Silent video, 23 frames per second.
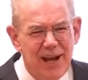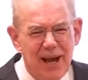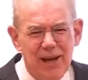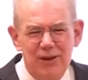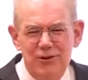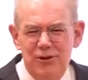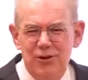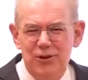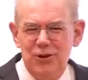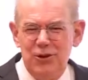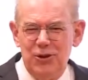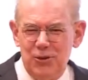
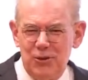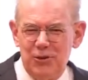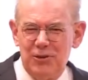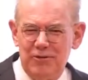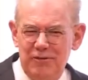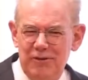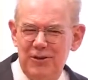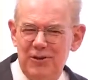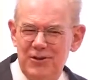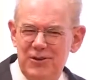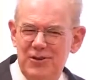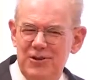And
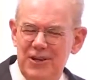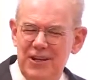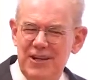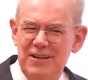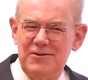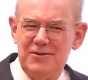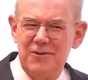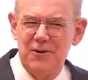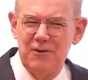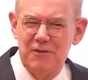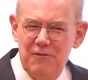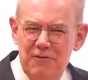
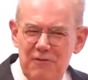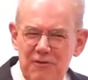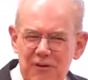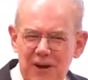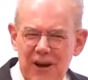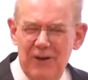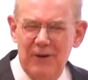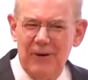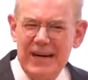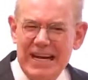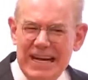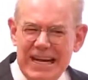universities are
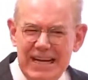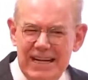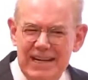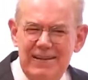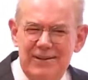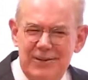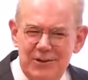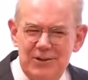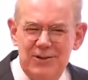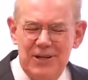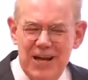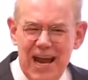very
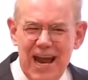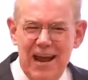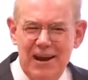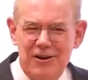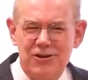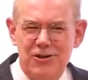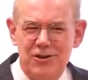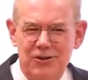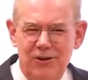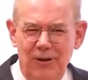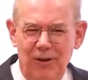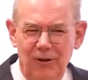
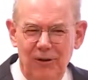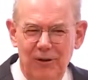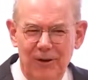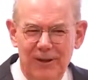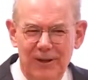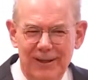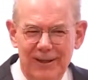international.